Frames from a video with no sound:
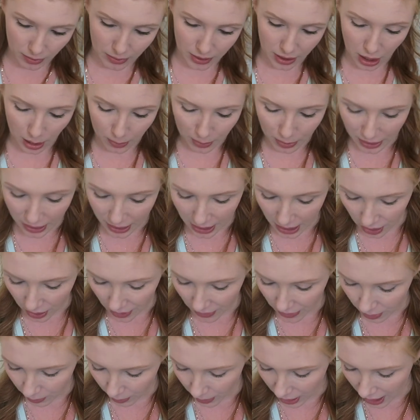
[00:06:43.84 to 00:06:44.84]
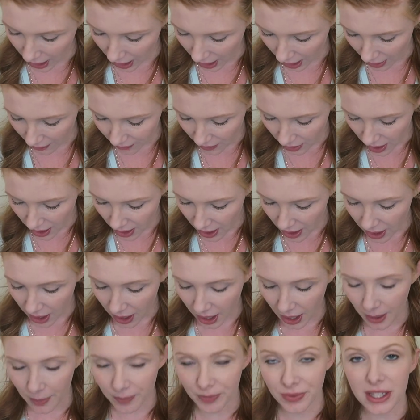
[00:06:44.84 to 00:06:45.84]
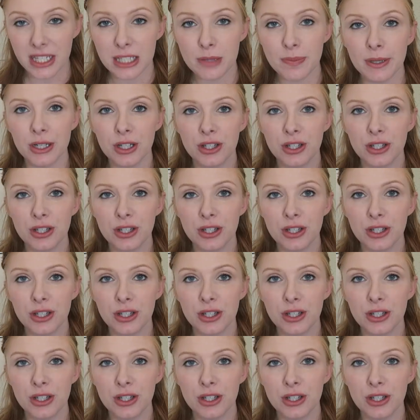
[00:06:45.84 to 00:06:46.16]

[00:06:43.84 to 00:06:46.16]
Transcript: that we got printed out, and then we have um, these